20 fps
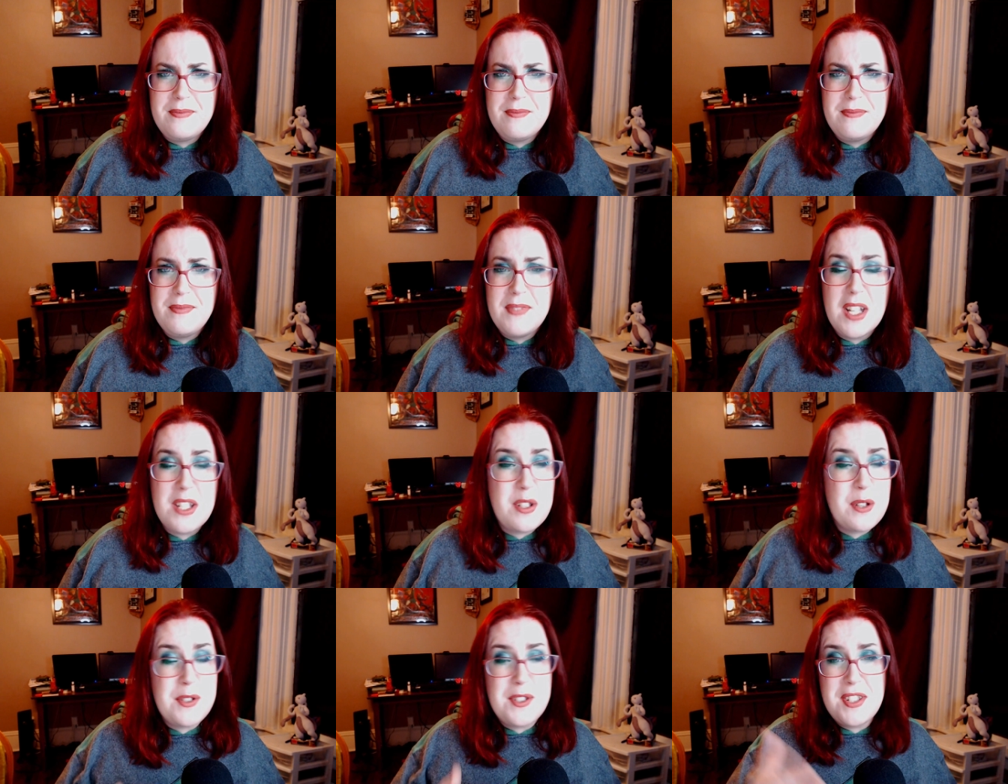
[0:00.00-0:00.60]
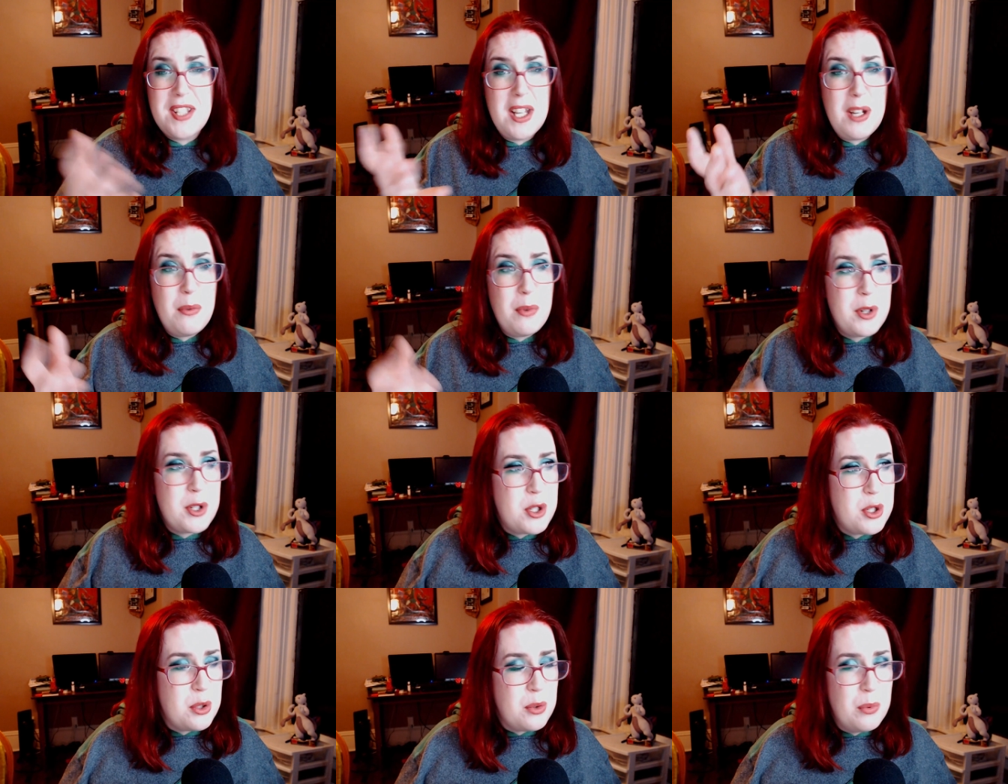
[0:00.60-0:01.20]
So say
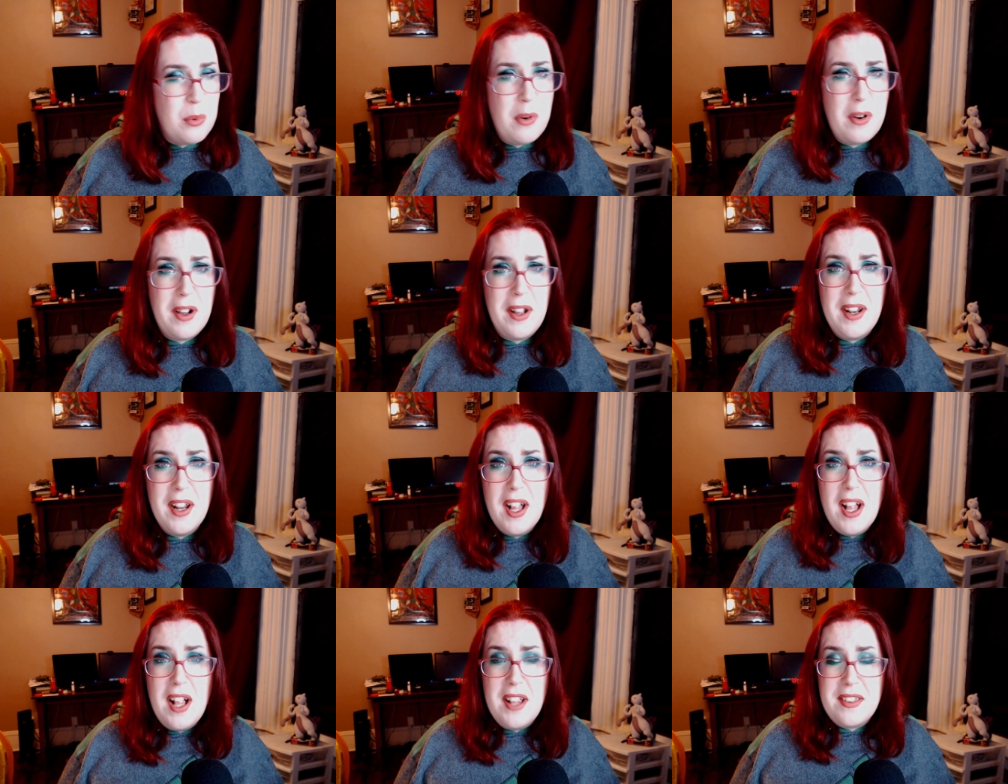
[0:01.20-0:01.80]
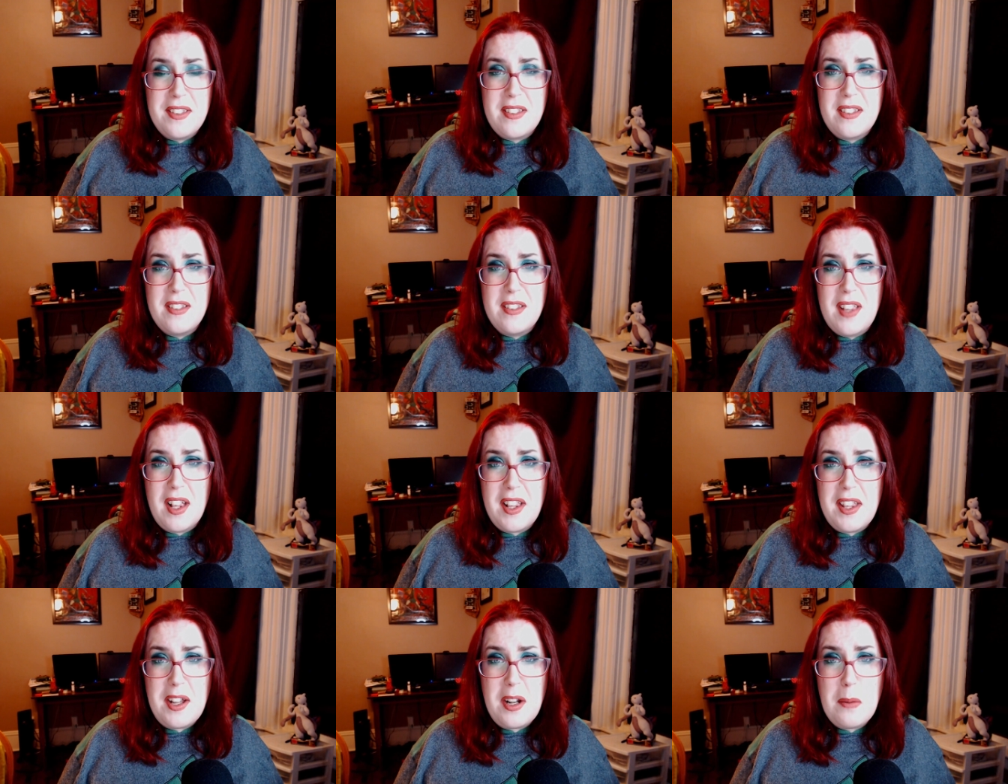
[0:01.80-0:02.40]
what you want. The
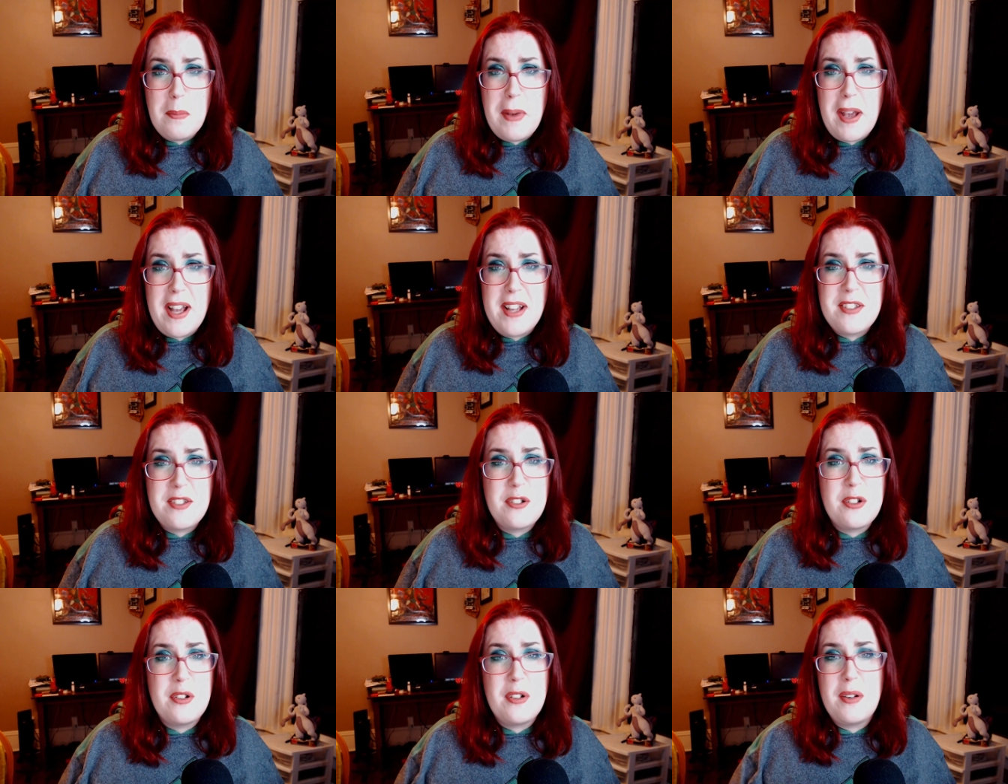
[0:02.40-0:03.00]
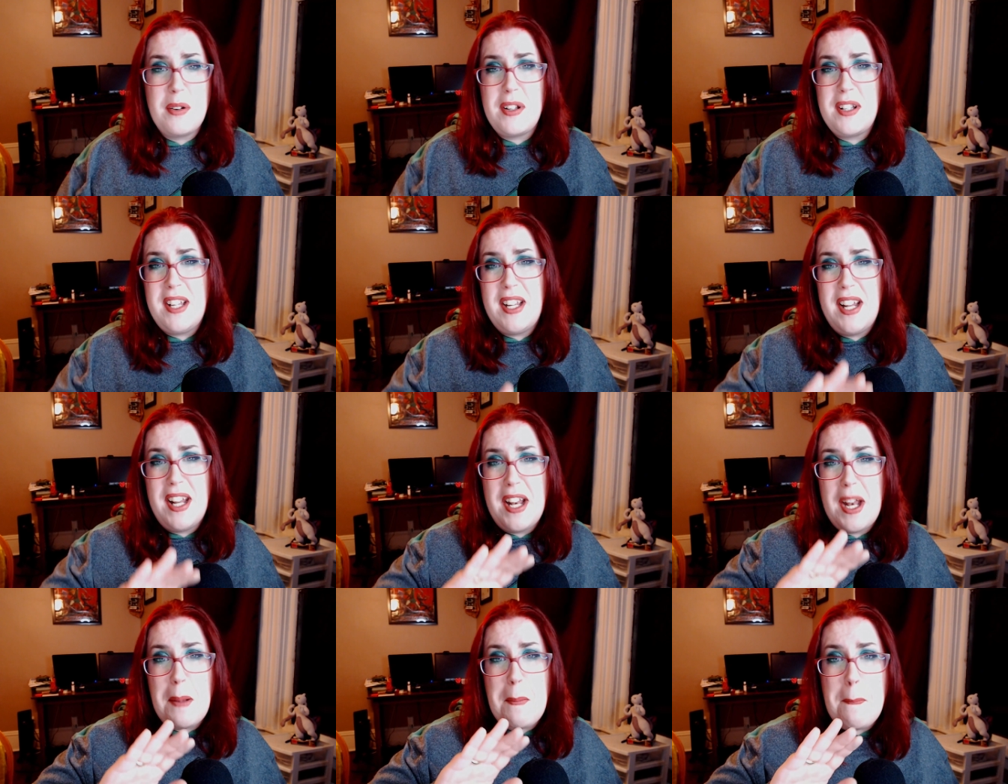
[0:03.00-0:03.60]
little bastard did
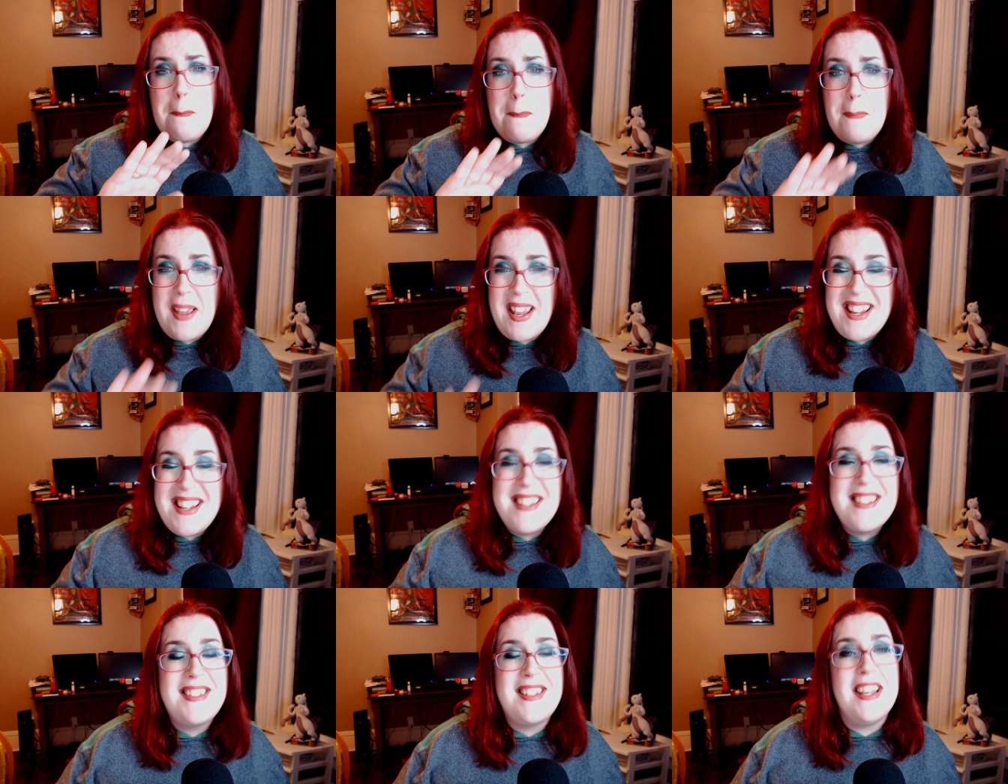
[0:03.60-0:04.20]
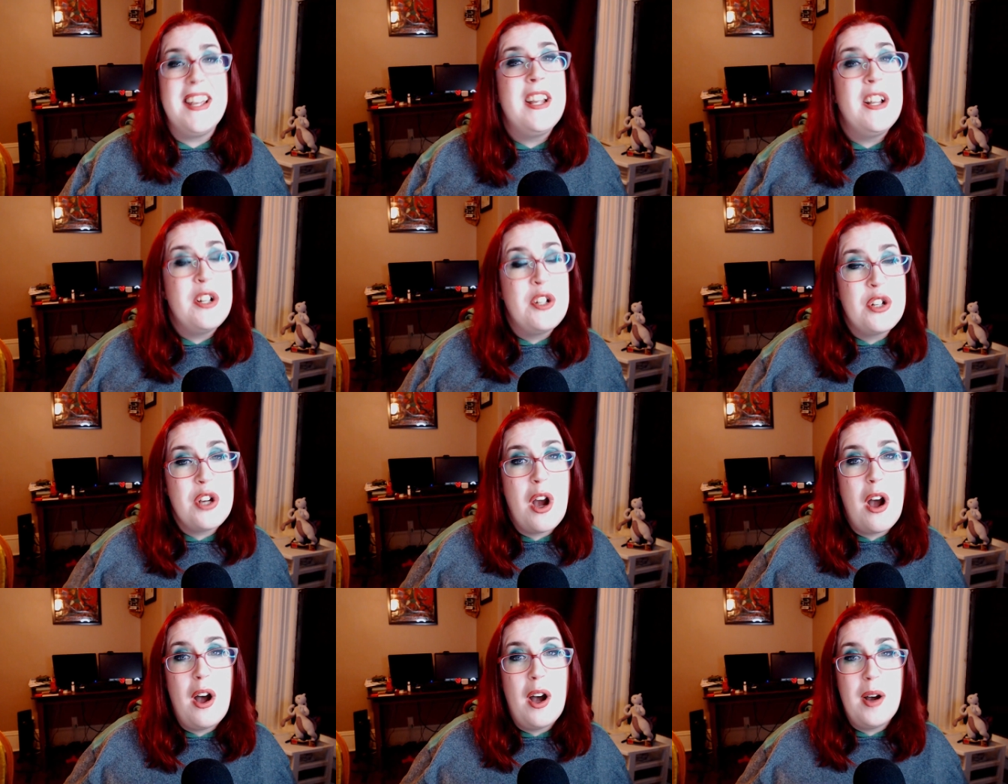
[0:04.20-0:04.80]
an amazing
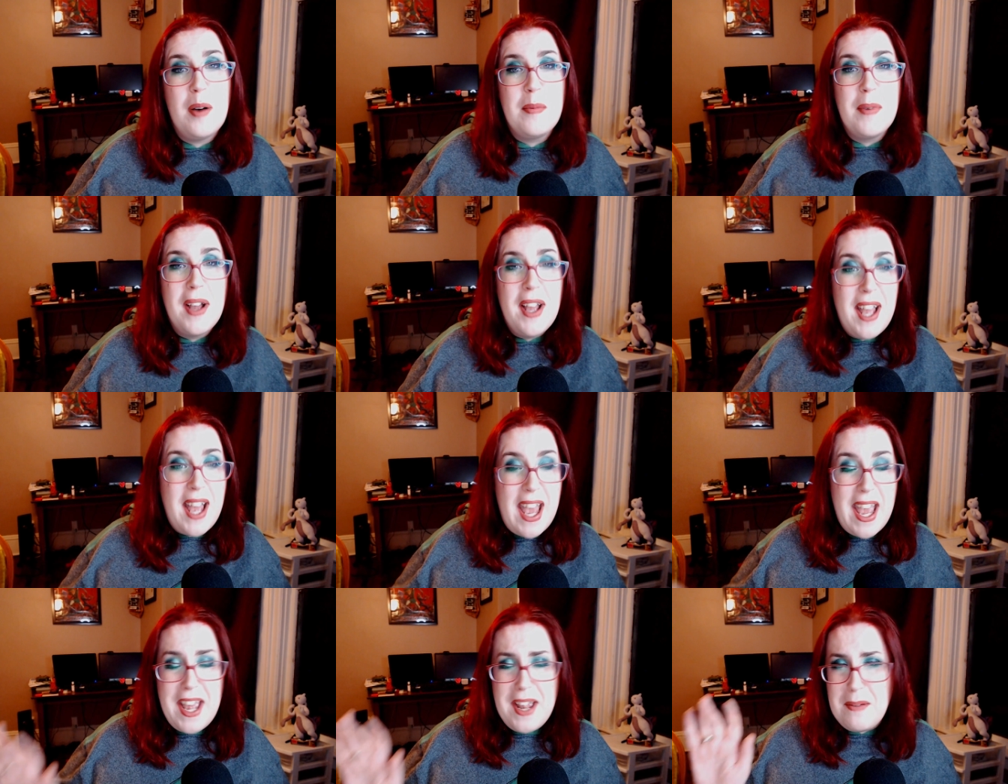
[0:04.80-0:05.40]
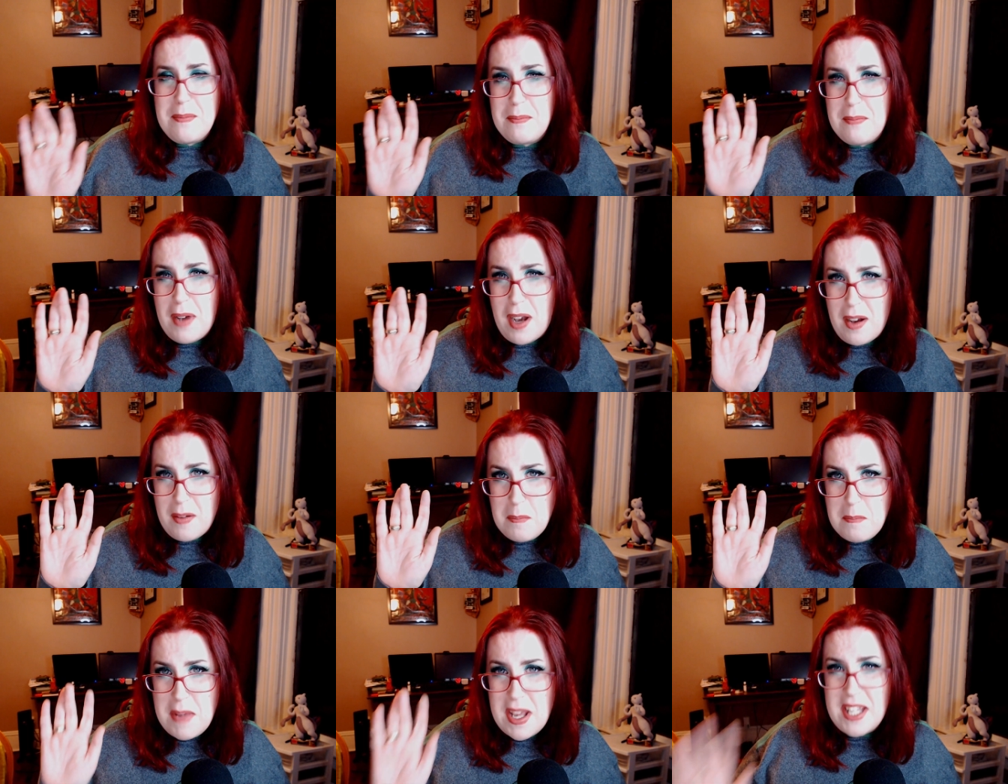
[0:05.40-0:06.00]
job at
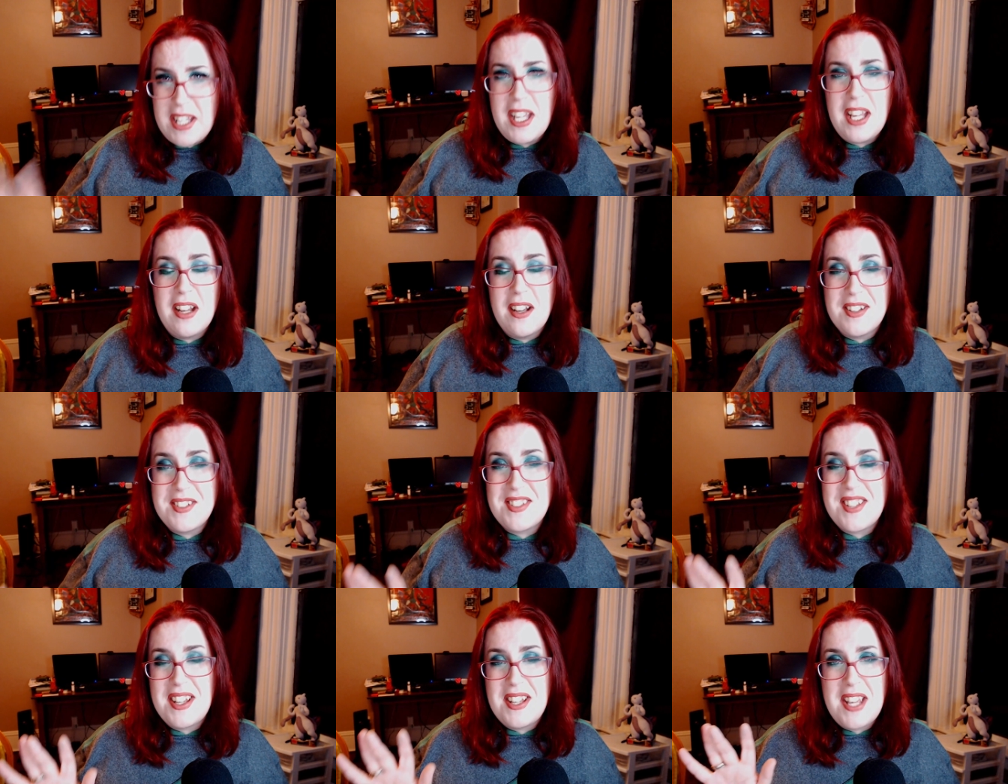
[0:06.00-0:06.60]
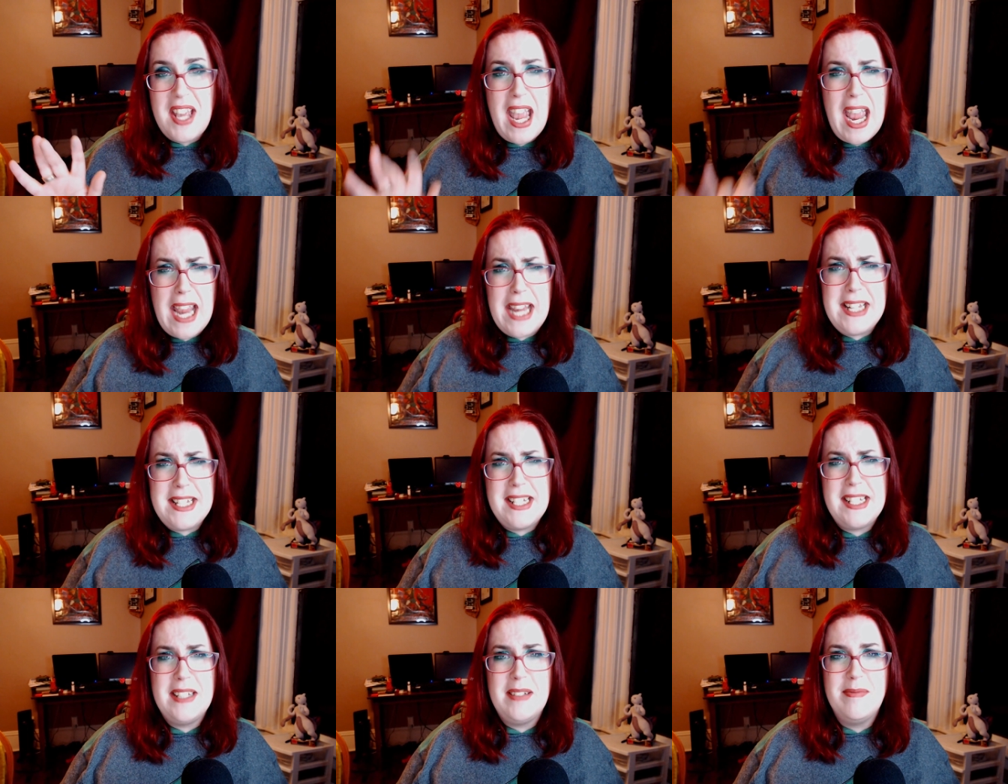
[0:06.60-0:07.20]
making us
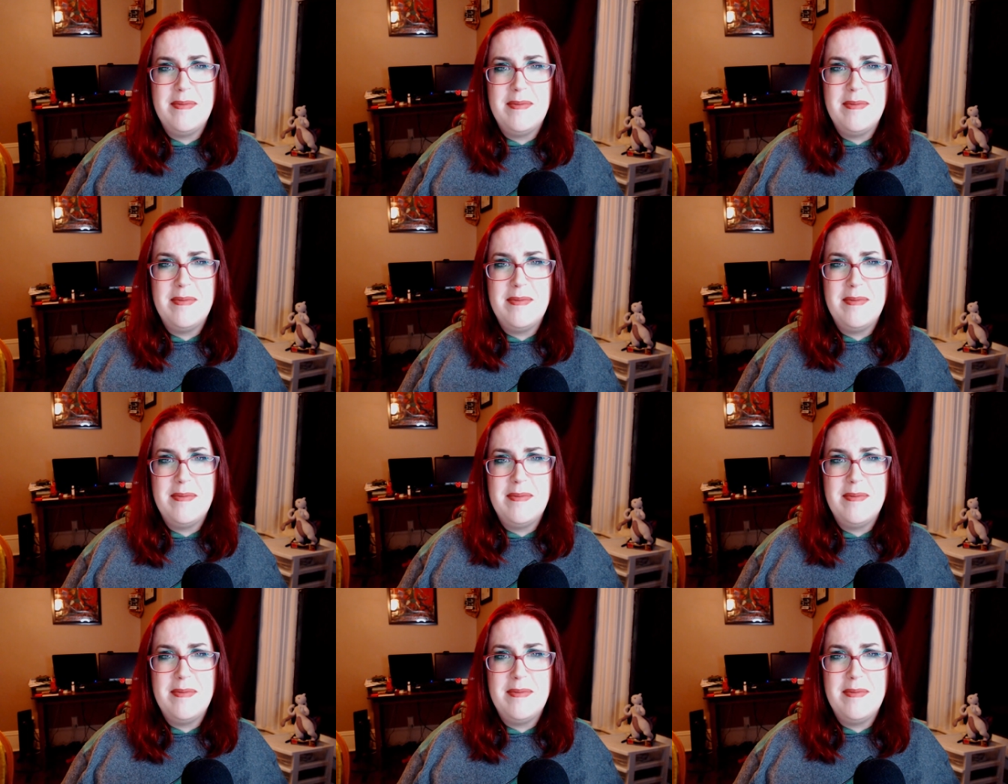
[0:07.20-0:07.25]
hate him.